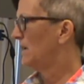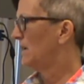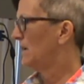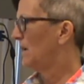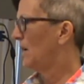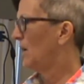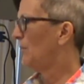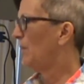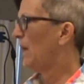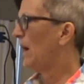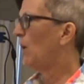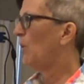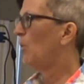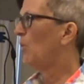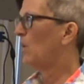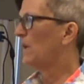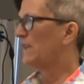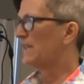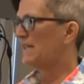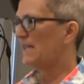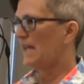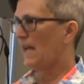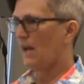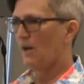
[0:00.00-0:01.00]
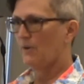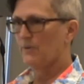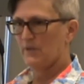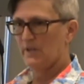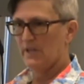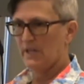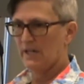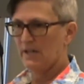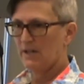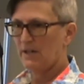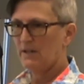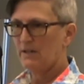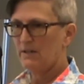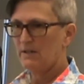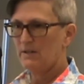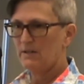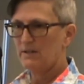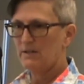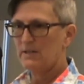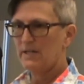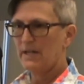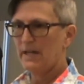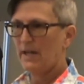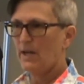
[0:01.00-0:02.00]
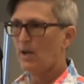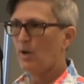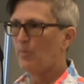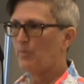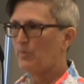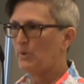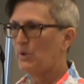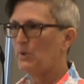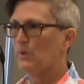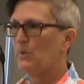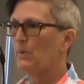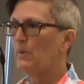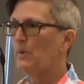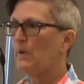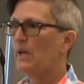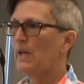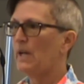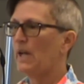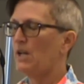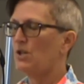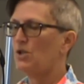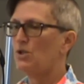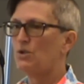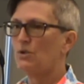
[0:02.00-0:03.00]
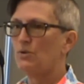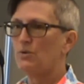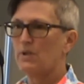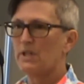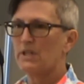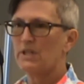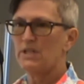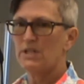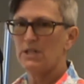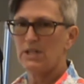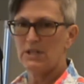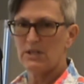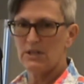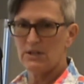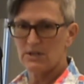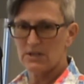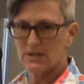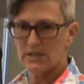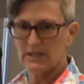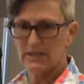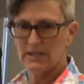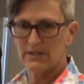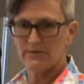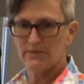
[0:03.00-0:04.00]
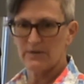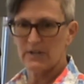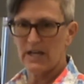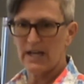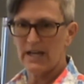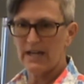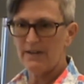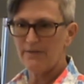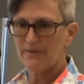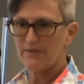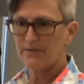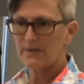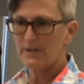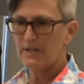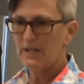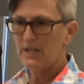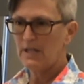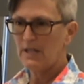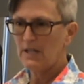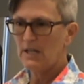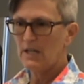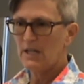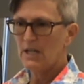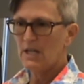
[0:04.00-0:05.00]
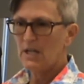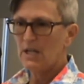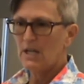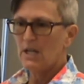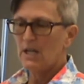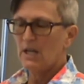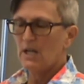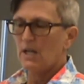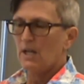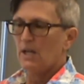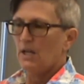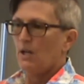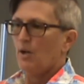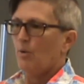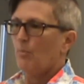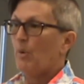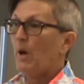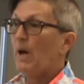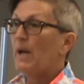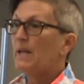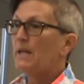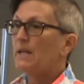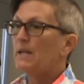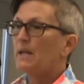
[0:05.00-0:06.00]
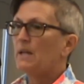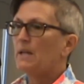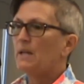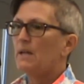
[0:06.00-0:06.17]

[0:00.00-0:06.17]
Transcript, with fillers: about what's out there to help you as you continue to live life, but